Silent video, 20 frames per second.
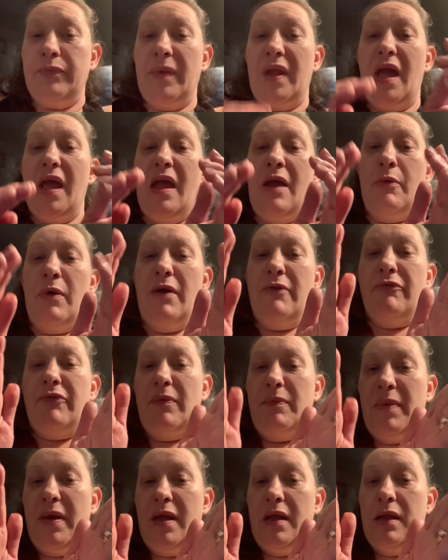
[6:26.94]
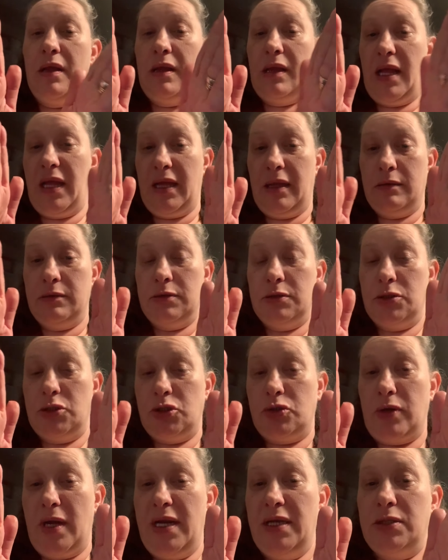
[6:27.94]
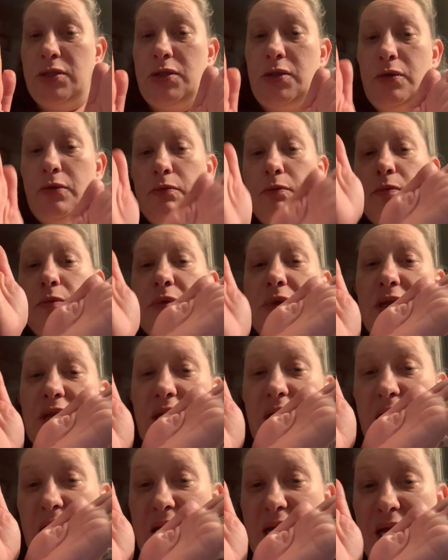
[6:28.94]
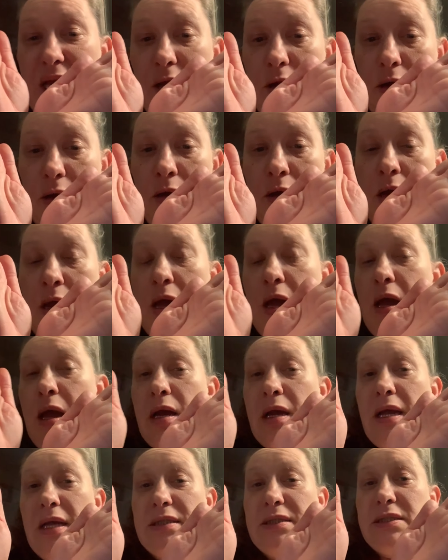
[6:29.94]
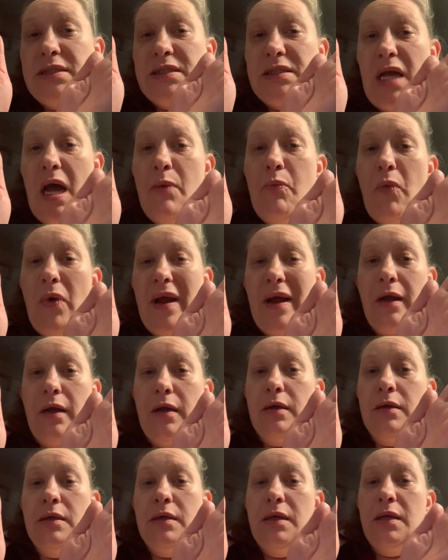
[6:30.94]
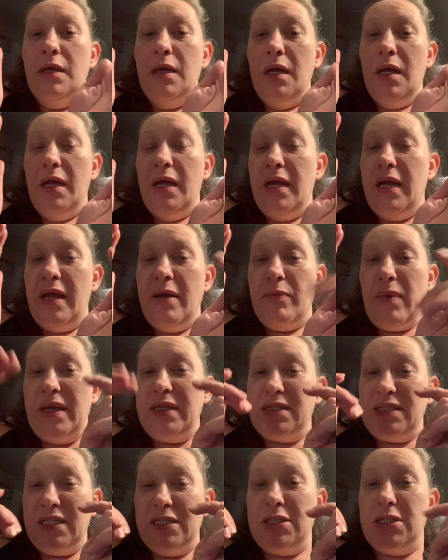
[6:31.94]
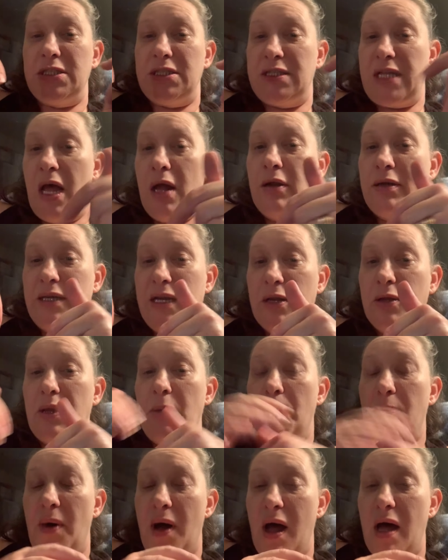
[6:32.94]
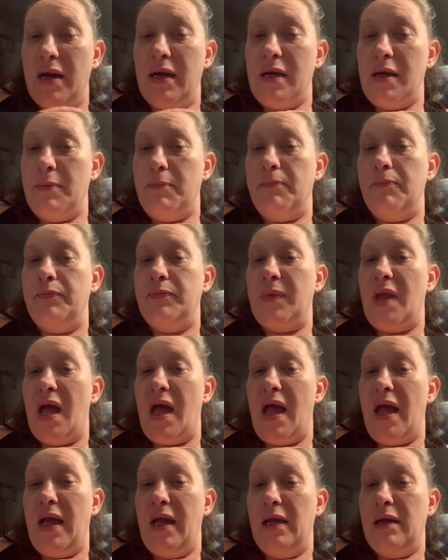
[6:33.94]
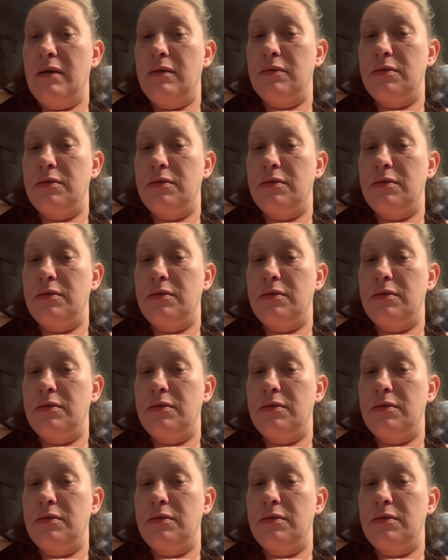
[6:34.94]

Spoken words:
it went from like straight to here, because somewhere in my stitches down near the bottom I